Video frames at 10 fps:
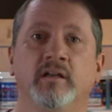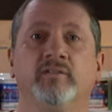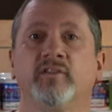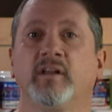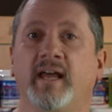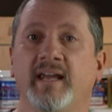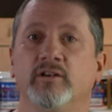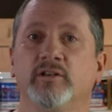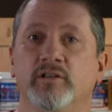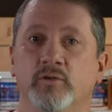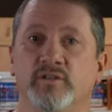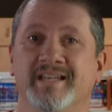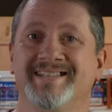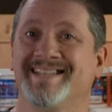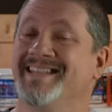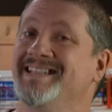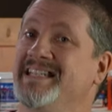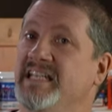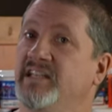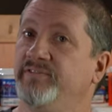If the light you're using is in the
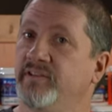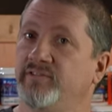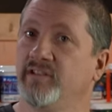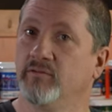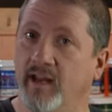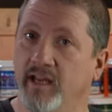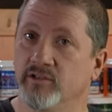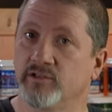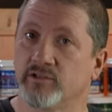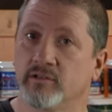D50 range,